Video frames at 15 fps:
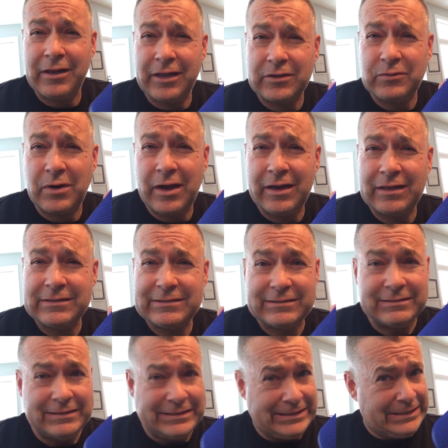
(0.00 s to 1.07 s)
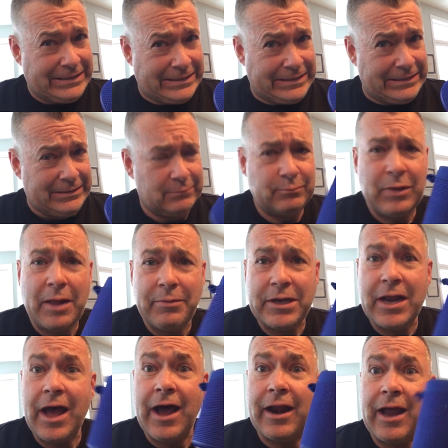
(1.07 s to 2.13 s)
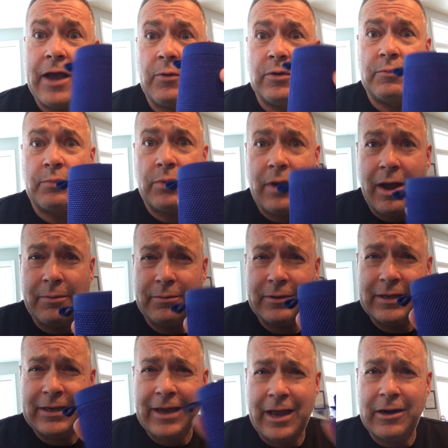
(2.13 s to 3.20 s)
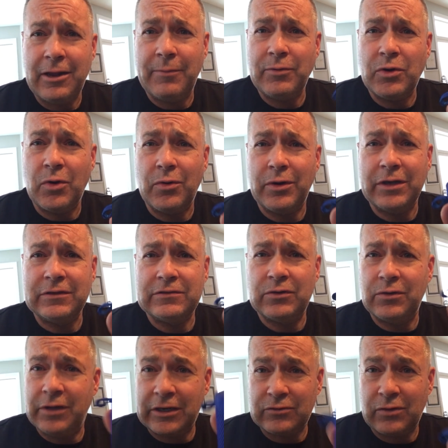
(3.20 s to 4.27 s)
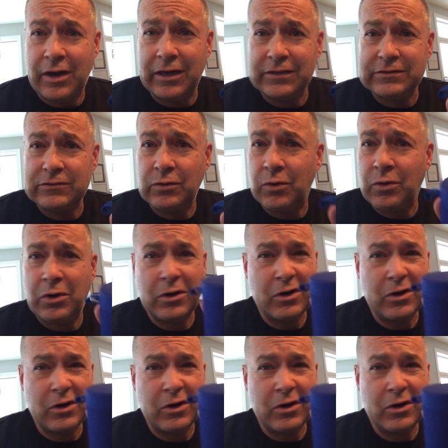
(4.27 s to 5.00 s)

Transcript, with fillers: electronics? Probably not. I would probably end up going to an electronics store,